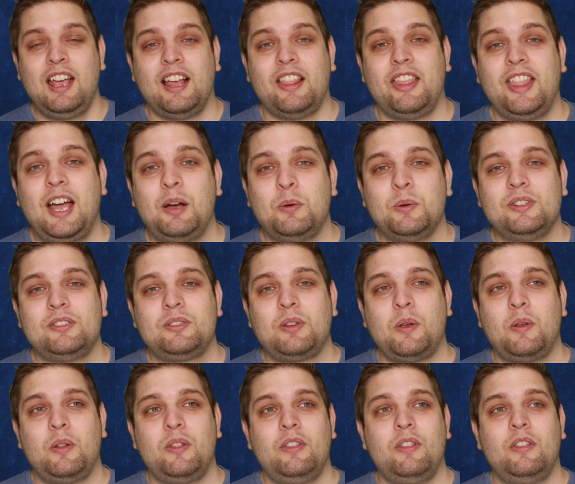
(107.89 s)
and that was
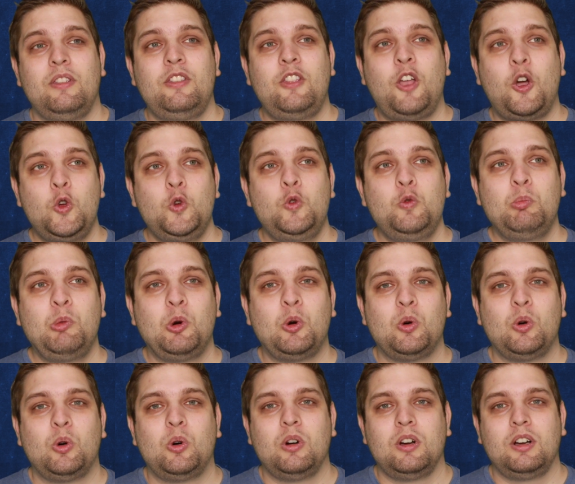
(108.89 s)
no
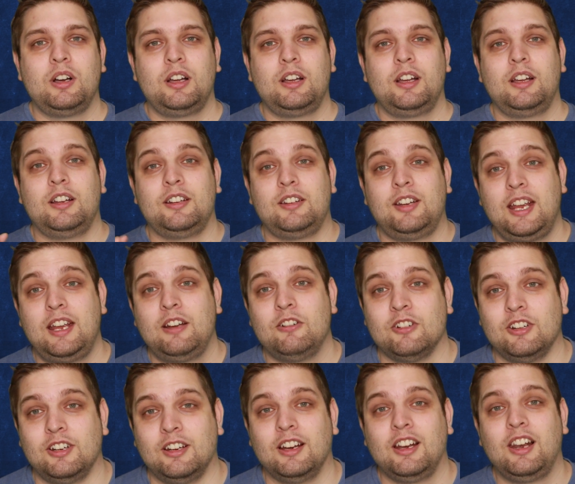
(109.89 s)
more
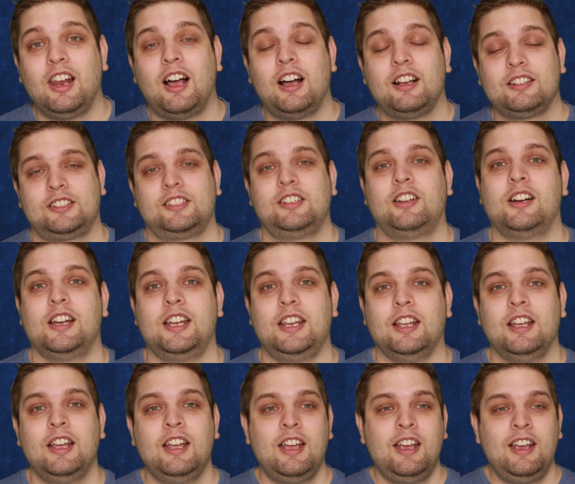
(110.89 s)
adherent last night